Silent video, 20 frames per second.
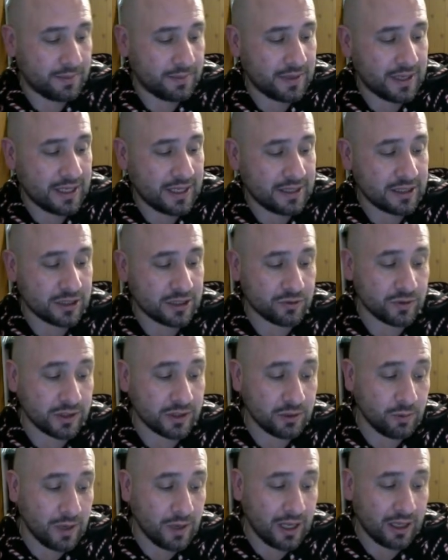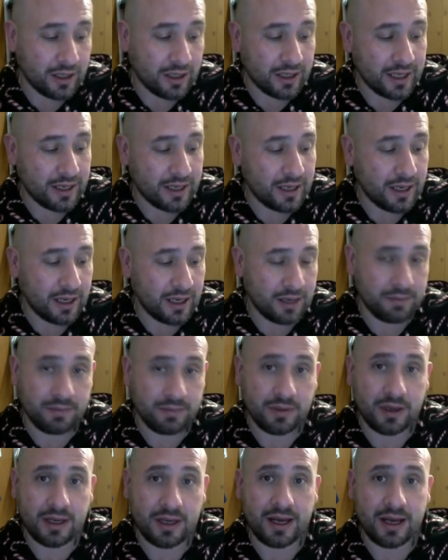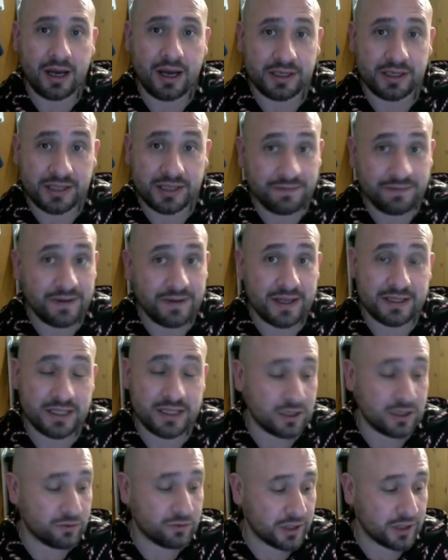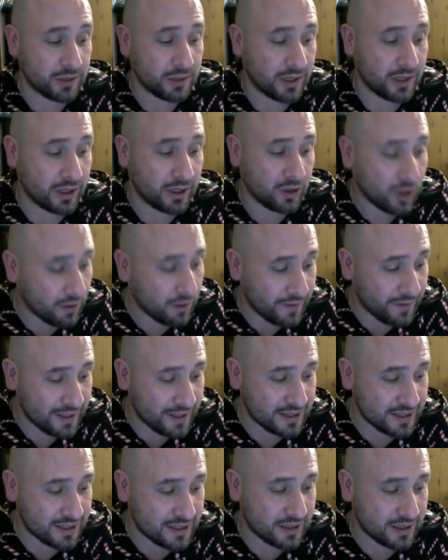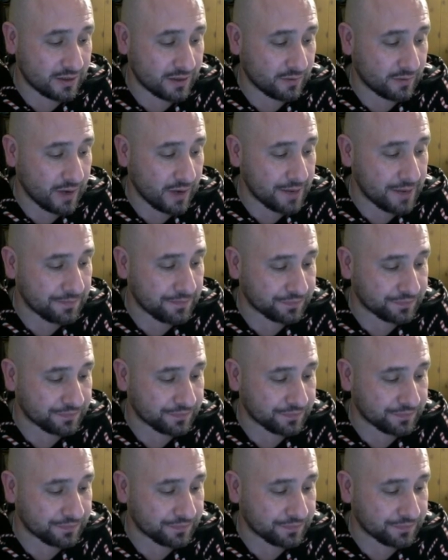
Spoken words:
he does really well on defense. He does really well on offense, right?